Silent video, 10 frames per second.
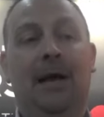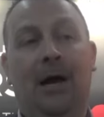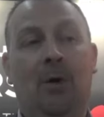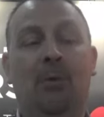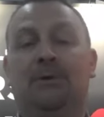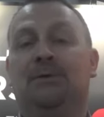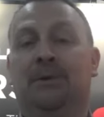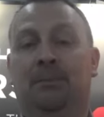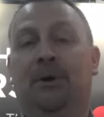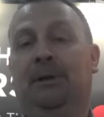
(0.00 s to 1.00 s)
how much to
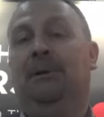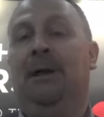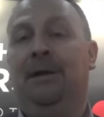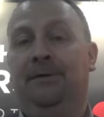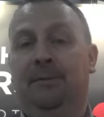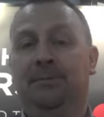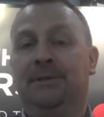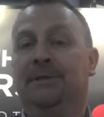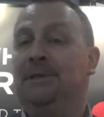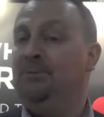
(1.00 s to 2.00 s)
their bottom line of the
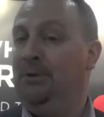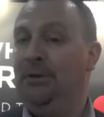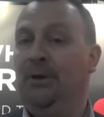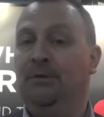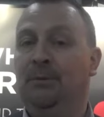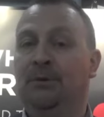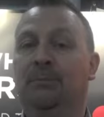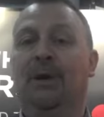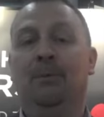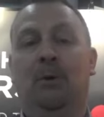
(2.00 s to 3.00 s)
business has been
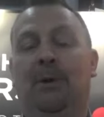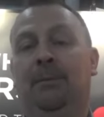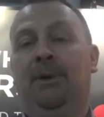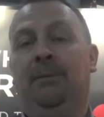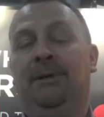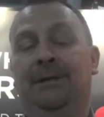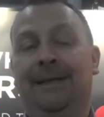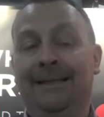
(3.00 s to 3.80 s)
contributed by mobile payment.